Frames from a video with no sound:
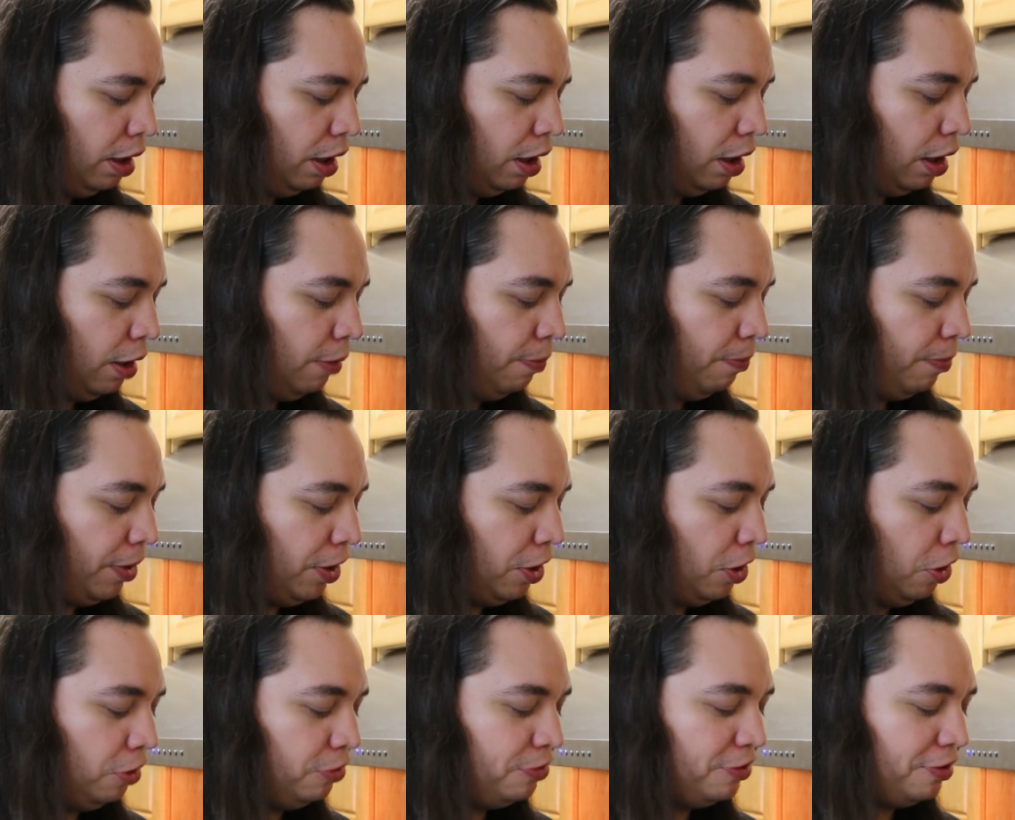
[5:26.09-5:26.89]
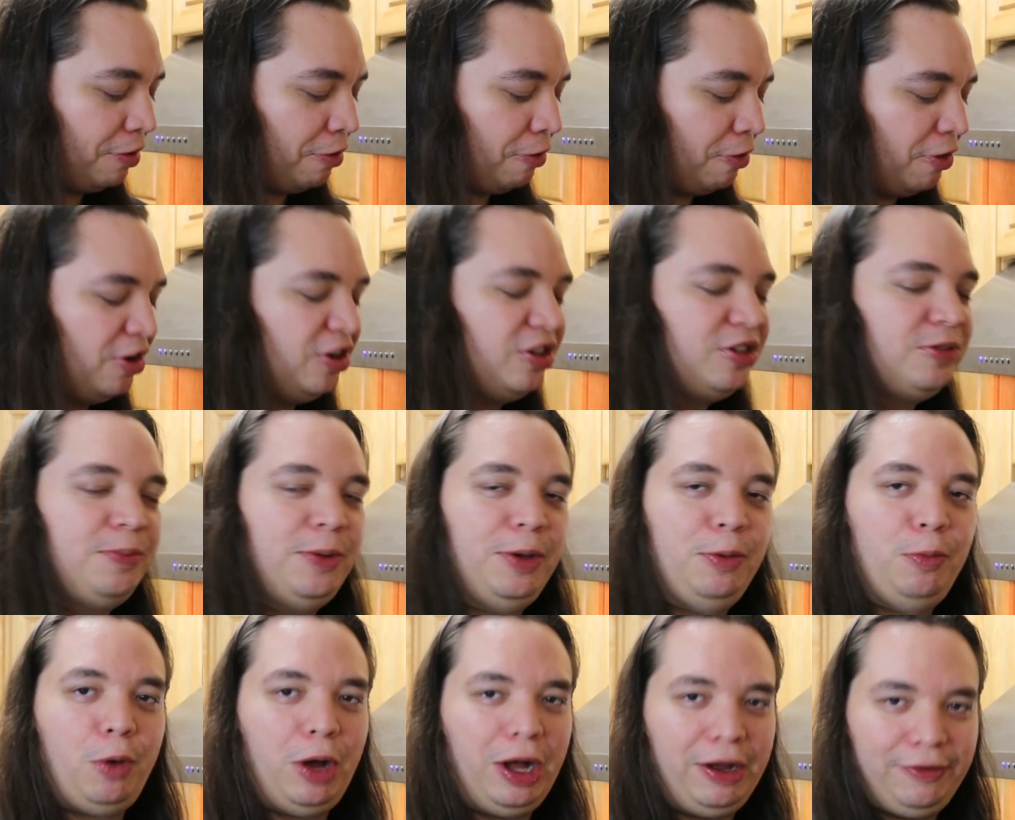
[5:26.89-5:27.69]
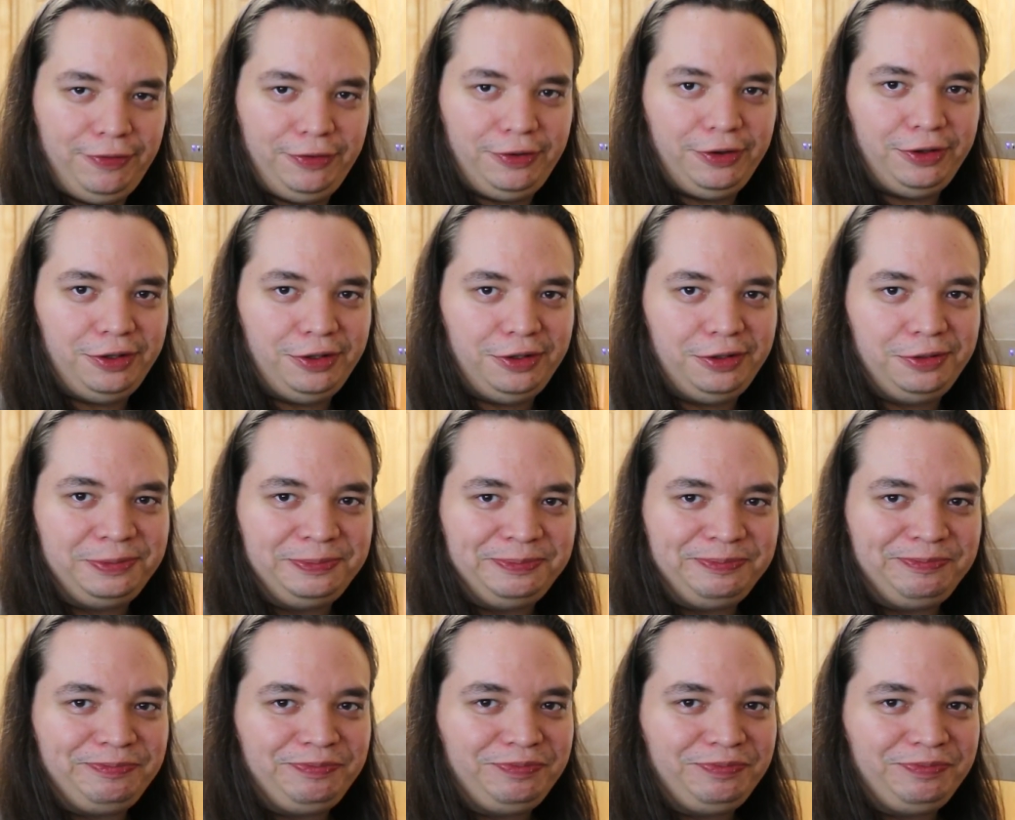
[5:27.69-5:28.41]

uh, but also crispy waffle,